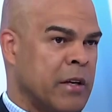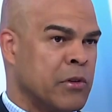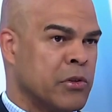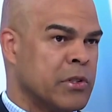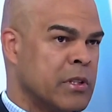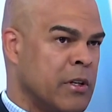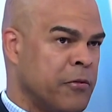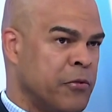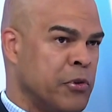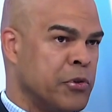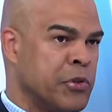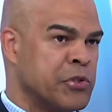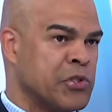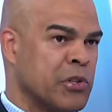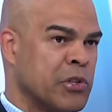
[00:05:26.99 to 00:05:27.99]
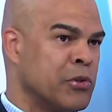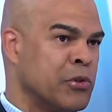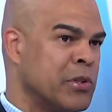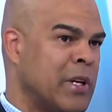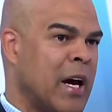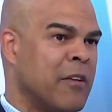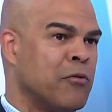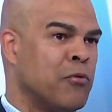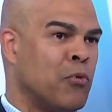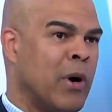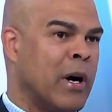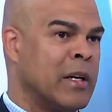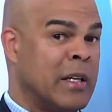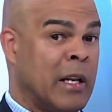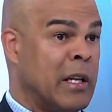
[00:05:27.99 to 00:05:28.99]
I noted a few years ago you'd have
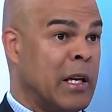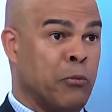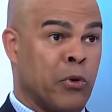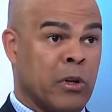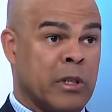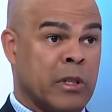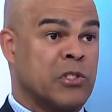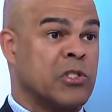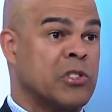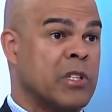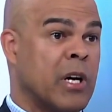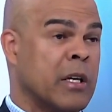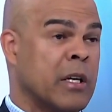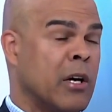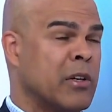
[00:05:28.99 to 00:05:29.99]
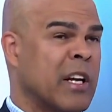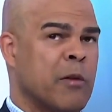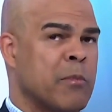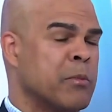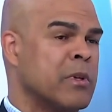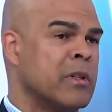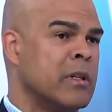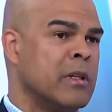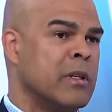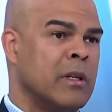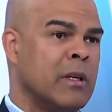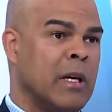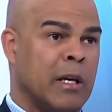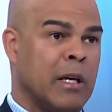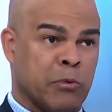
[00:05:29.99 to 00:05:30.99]
one, and it really stuck out. I can't remember
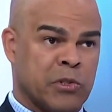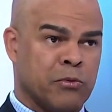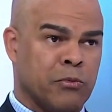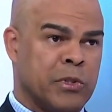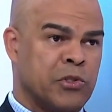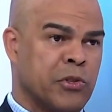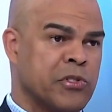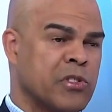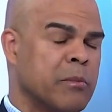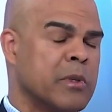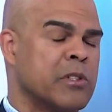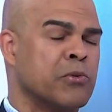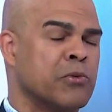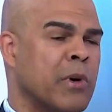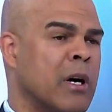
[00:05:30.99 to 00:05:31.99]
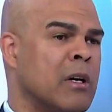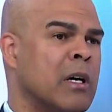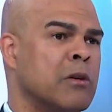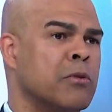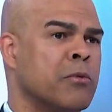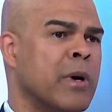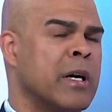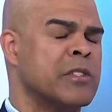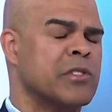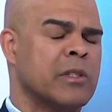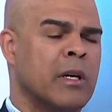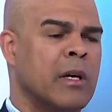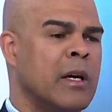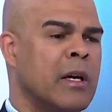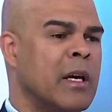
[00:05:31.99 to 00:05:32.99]
it was a resource company as well out west.
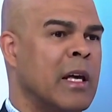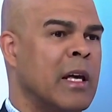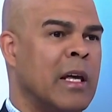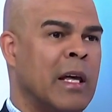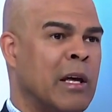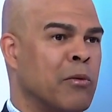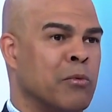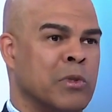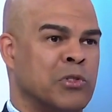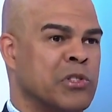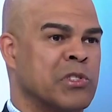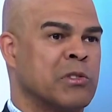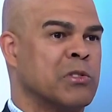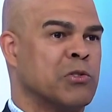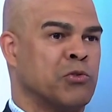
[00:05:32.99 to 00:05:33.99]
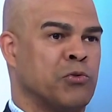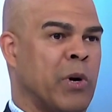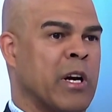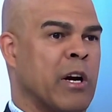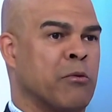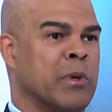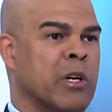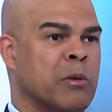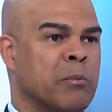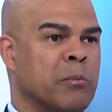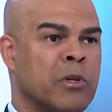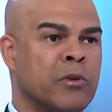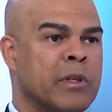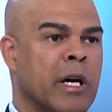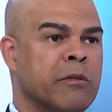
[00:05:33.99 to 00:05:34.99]
It was just struck everyone out of the
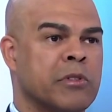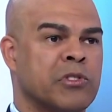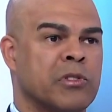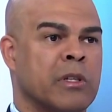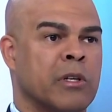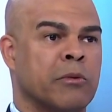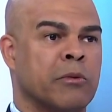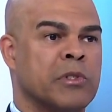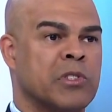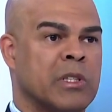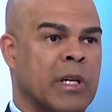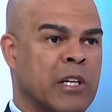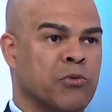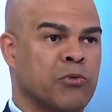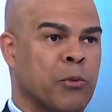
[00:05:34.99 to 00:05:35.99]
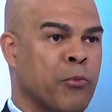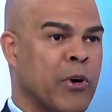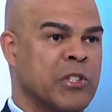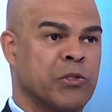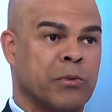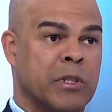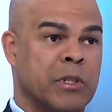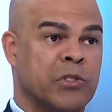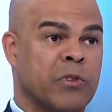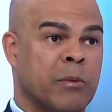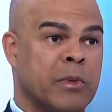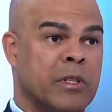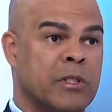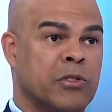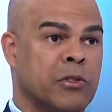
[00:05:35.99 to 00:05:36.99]
blue that there was an actual press release
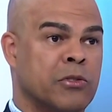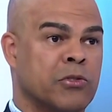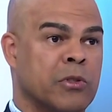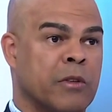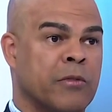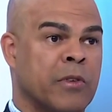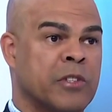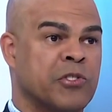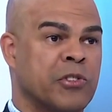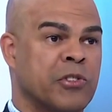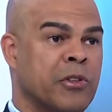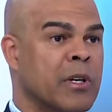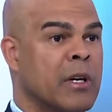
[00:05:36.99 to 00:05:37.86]
from an institutional investor.